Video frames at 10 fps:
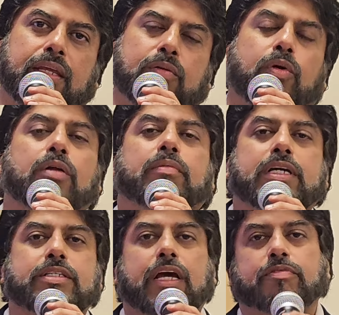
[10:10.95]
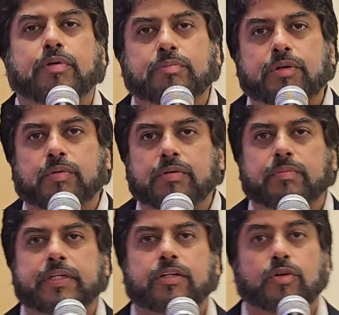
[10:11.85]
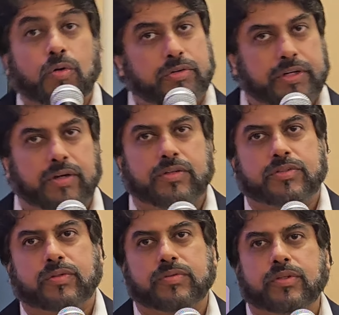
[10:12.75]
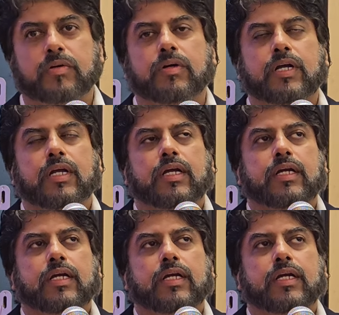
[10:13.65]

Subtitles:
One of my staff member will be the notary also. So